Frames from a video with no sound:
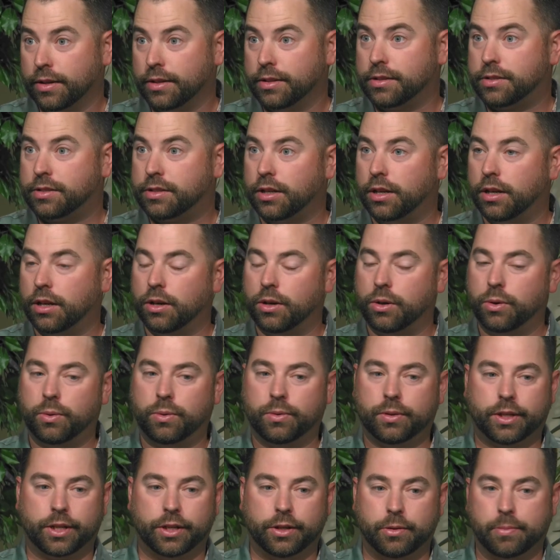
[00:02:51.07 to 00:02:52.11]
So
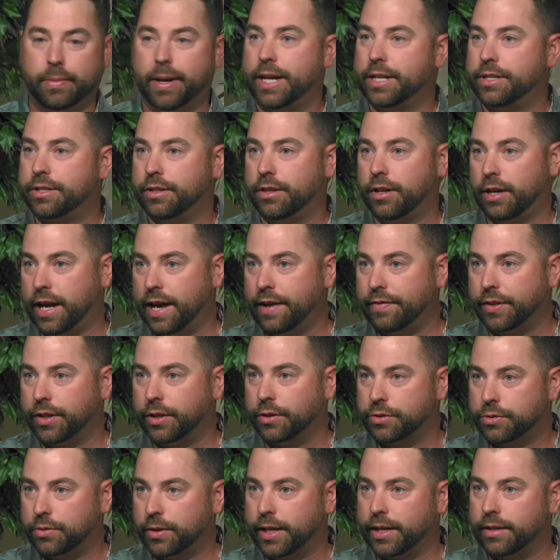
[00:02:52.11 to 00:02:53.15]
can you imagine not having those
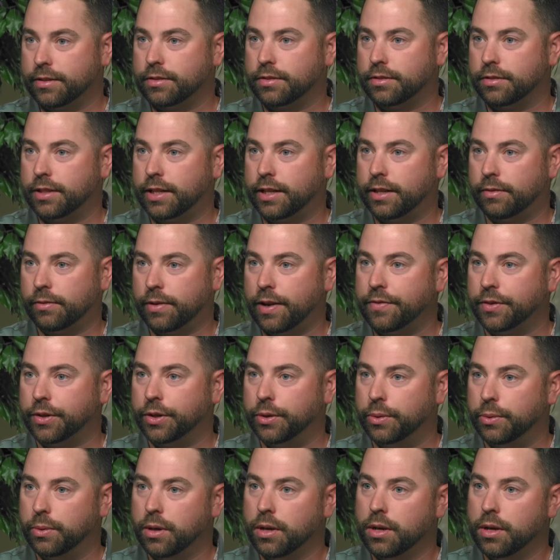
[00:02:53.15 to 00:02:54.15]
rounds and that revenue?